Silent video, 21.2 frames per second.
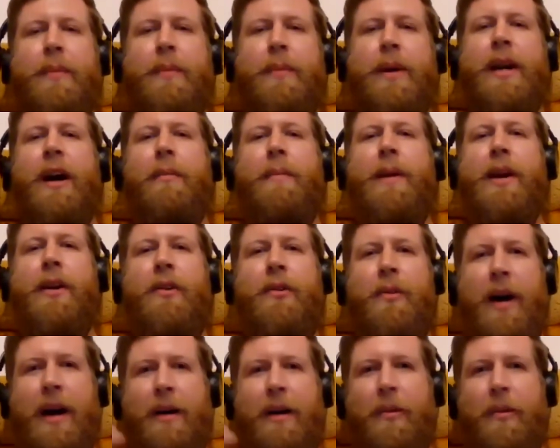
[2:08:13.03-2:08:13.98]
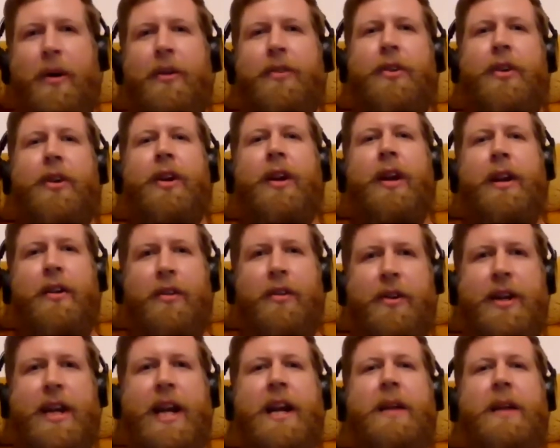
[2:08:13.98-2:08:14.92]
becoming who I was earlier,
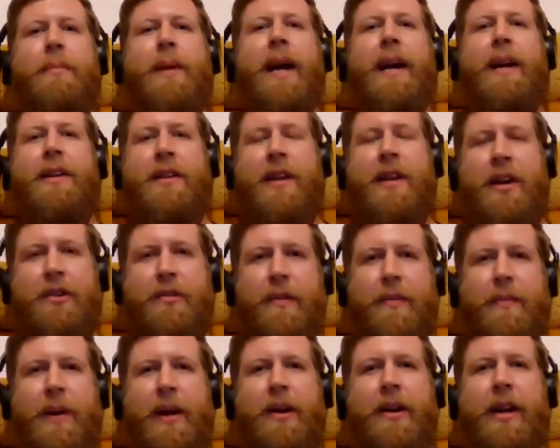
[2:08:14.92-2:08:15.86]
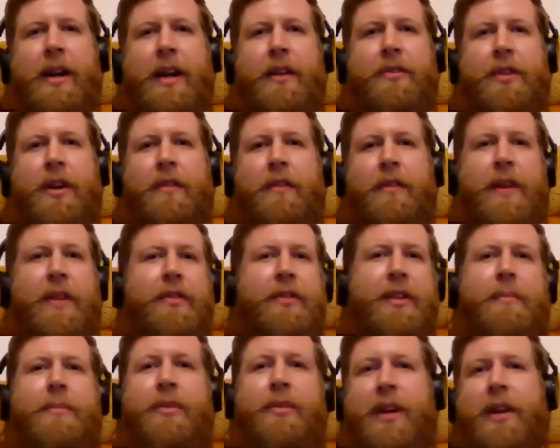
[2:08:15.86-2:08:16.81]
or getting back in touch with my earlier self. In
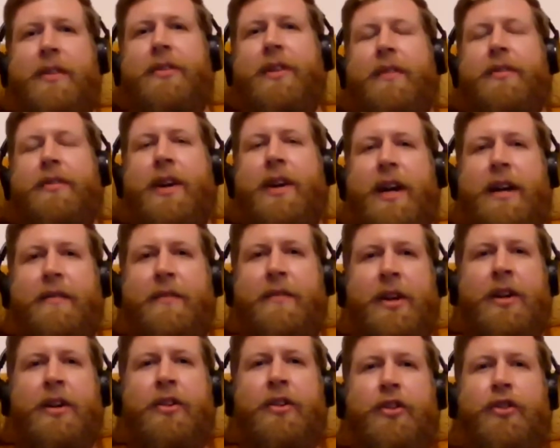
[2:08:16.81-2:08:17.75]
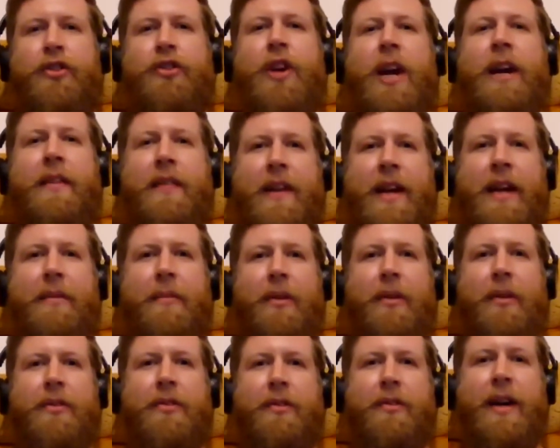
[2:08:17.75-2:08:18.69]
some sense, that's kind of strengthening
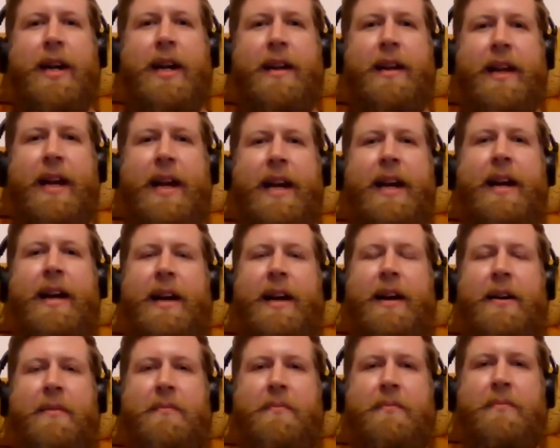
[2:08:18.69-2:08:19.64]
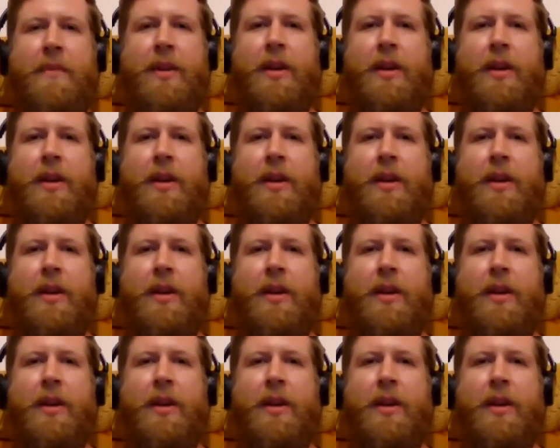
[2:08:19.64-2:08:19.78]
what's already there. Um,